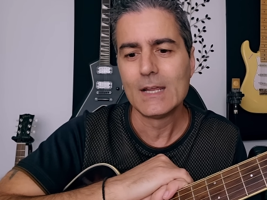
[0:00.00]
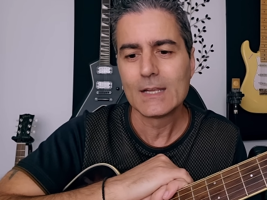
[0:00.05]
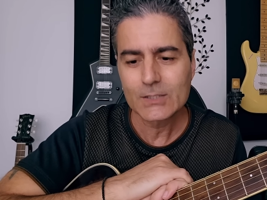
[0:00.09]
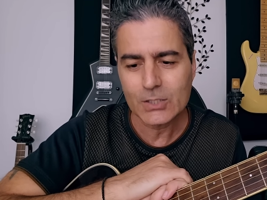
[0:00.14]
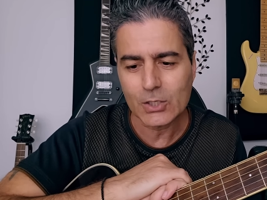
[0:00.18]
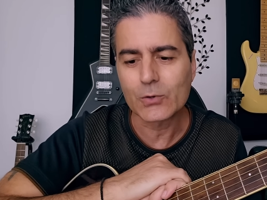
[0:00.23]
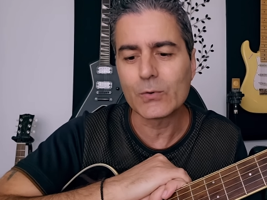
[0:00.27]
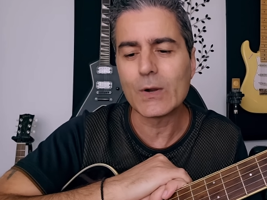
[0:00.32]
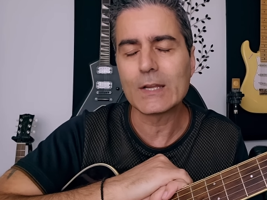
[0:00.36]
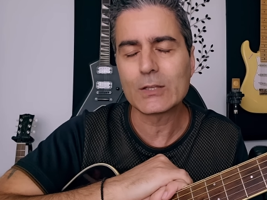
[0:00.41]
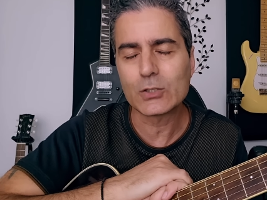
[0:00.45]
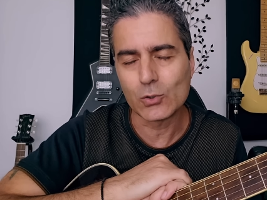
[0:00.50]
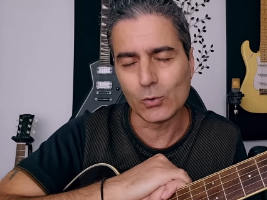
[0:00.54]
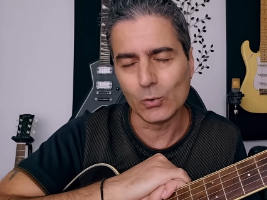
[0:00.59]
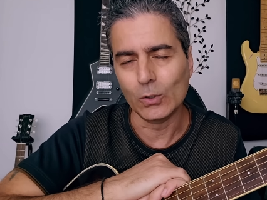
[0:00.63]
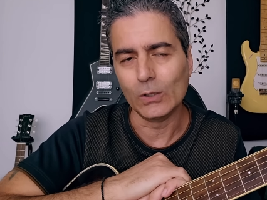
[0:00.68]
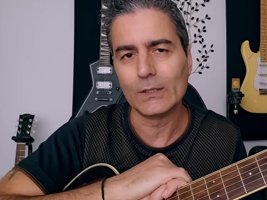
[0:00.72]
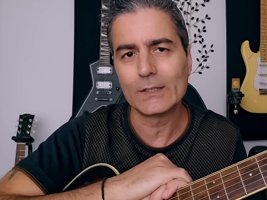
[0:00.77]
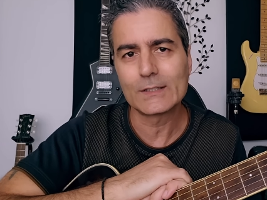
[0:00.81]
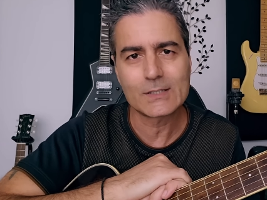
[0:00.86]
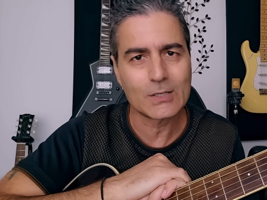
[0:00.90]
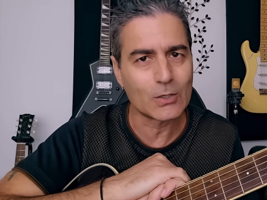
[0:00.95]
It's a great
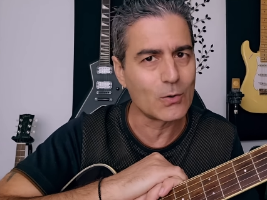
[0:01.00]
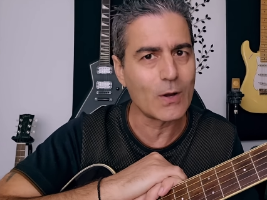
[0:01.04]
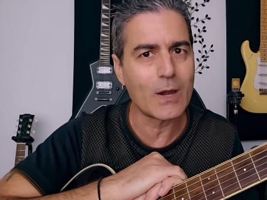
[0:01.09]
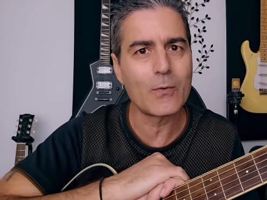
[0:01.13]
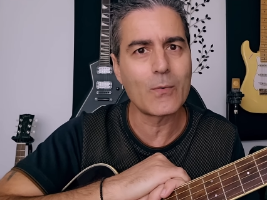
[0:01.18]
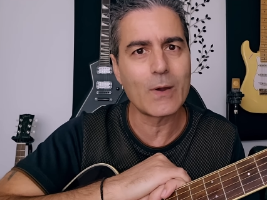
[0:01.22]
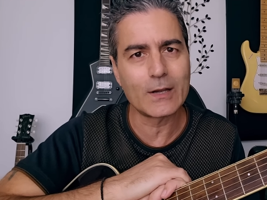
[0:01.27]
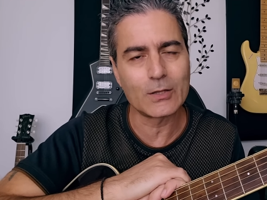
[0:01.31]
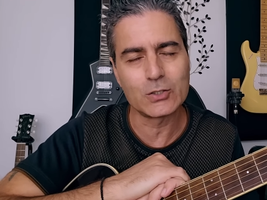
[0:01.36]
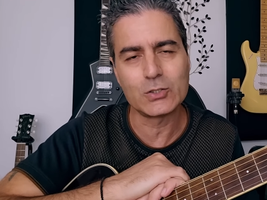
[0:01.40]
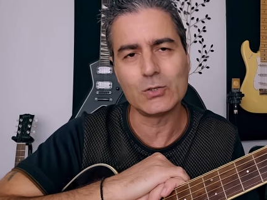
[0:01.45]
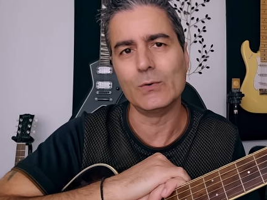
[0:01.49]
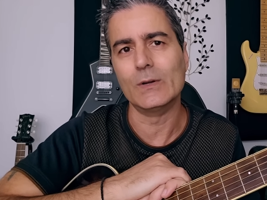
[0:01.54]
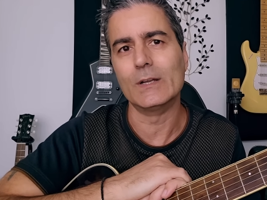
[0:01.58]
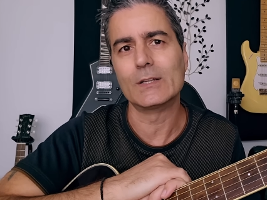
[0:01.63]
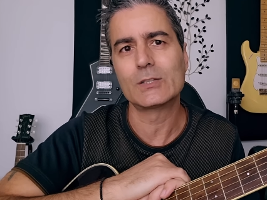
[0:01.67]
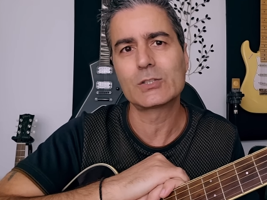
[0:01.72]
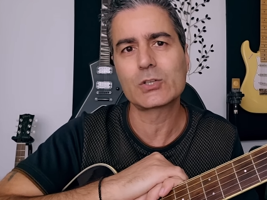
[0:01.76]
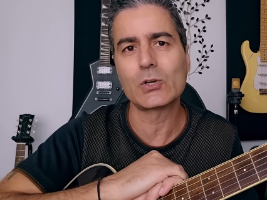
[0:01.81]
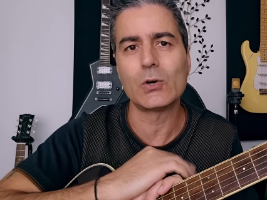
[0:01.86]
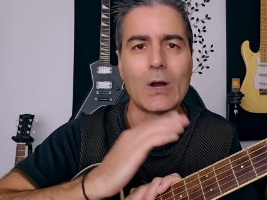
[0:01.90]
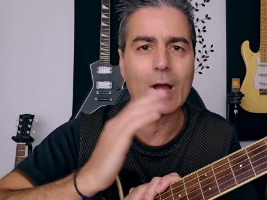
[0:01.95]
tool. It's a great way to do
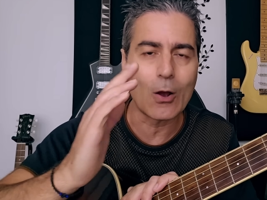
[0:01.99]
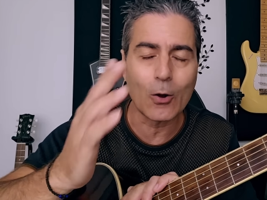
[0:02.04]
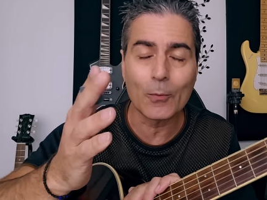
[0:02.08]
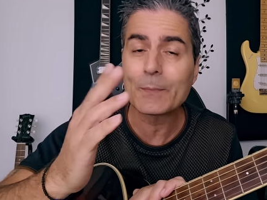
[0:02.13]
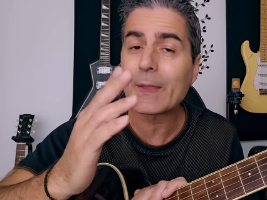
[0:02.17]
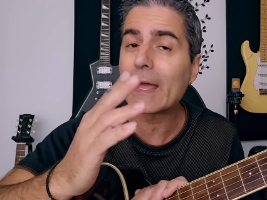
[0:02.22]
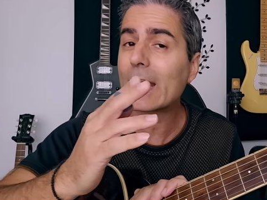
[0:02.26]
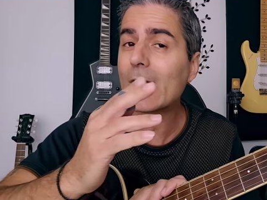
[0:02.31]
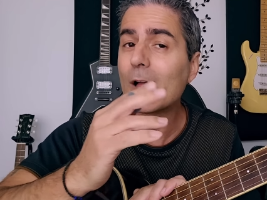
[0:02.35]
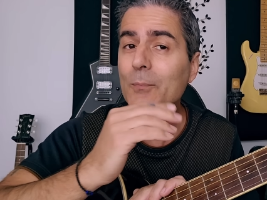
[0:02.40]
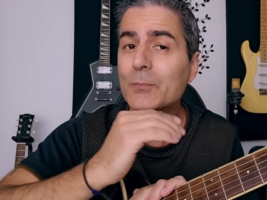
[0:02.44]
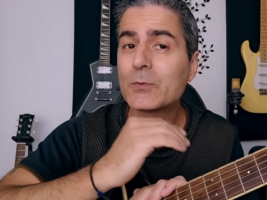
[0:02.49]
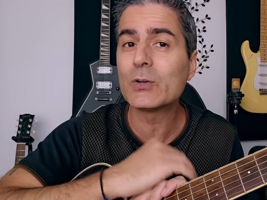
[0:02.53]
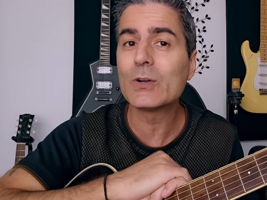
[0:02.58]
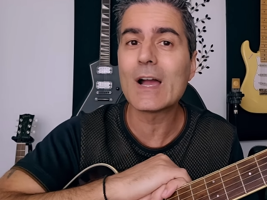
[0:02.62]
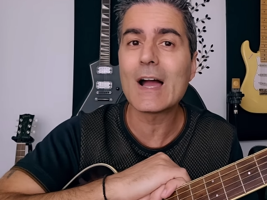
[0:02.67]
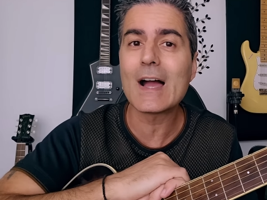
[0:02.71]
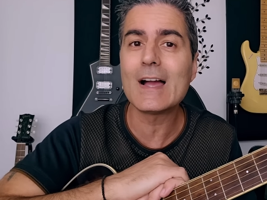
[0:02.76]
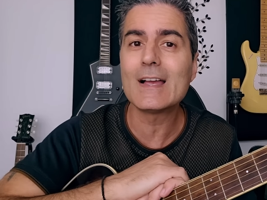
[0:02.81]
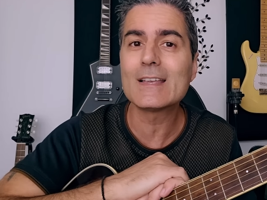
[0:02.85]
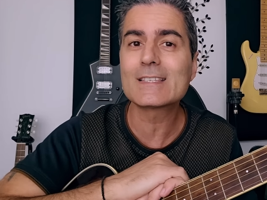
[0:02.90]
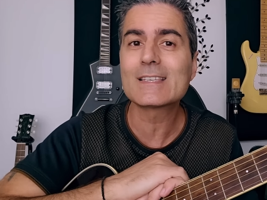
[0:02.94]
it. So I hope that helped you
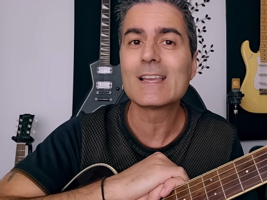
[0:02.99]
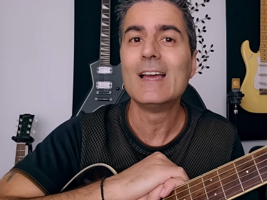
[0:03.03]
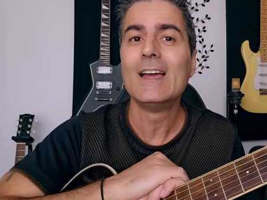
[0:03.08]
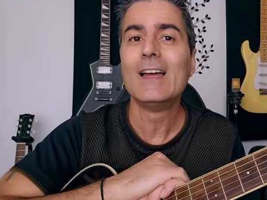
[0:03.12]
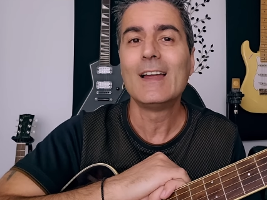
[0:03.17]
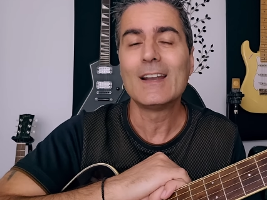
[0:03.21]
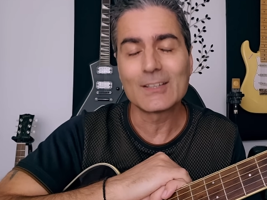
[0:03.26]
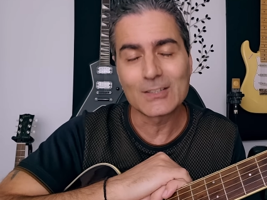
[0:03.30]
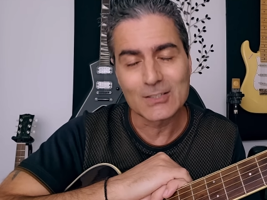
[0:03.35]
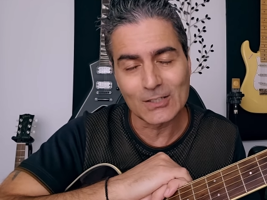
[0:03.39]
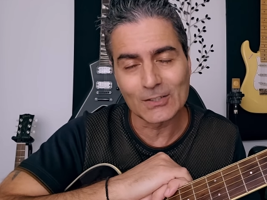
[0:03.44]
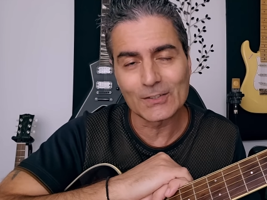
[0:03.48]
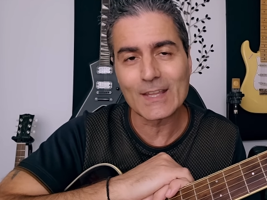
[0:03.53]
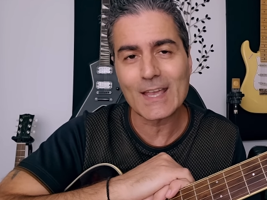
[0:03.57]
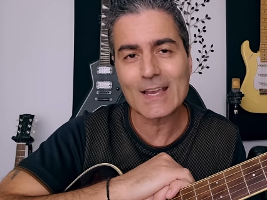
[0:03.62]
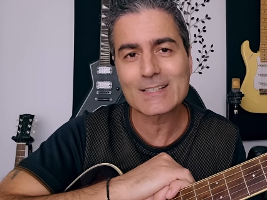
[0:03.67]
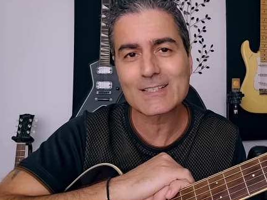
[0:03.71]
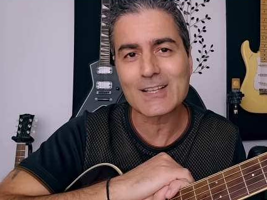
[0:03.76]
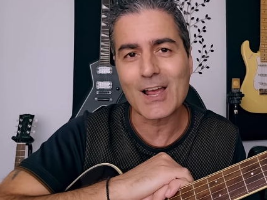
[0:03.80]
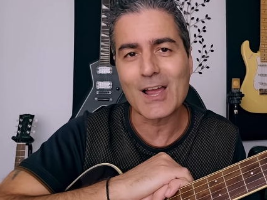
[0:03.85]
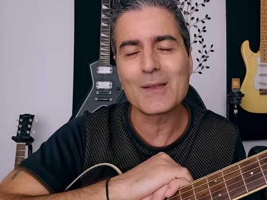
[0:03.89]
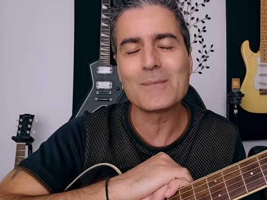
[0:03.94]
guys. Until
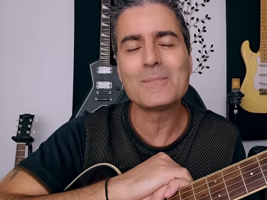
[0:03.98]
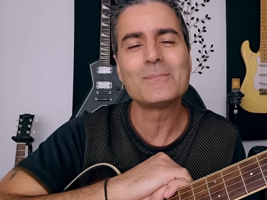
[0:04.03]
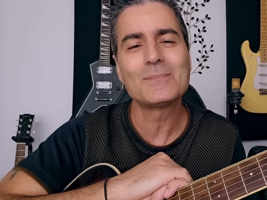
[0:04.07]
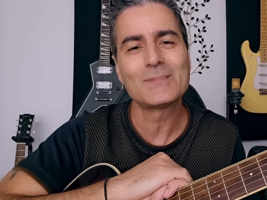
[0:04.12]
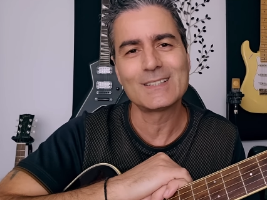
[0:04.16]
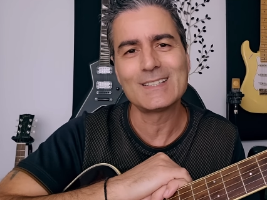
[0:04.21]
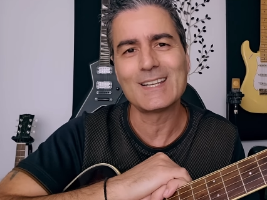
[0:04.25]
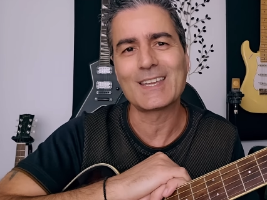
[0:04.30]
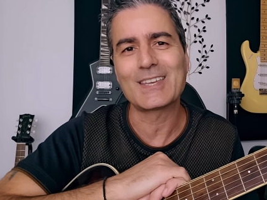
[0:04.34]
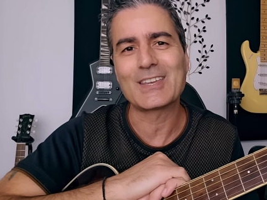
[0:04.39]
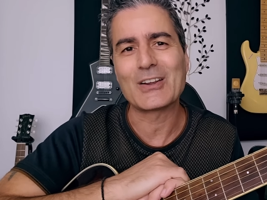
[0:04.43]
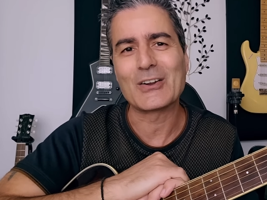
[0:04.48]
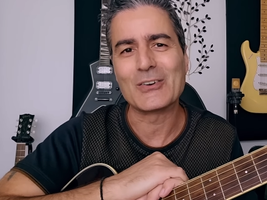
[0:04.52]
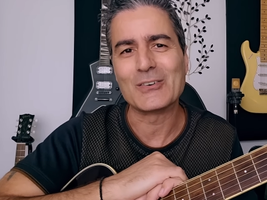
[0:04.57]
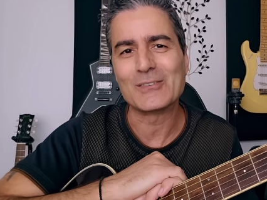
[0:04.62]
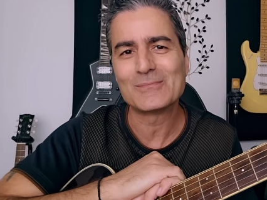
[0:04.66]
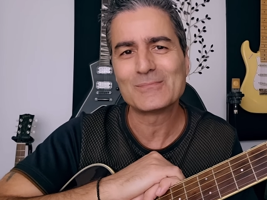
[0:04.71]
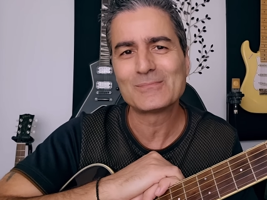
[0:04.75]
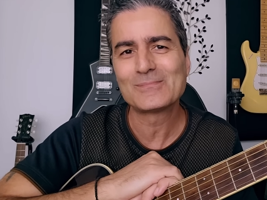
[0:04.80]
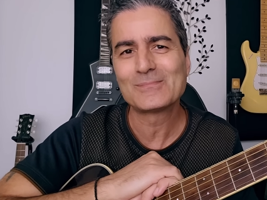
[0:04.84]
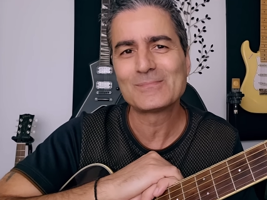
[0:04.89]
next time, take care.